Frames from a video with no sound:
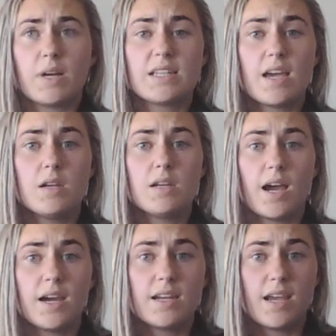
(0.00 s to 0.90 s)
10,
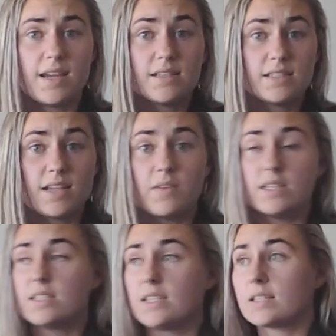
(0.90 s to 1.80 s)
9, 8,
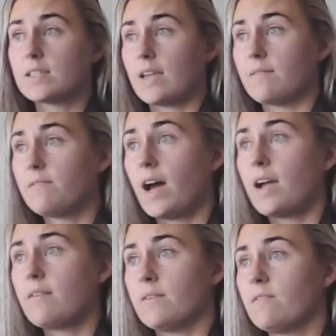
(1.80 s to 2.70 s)
7, 6, and 5,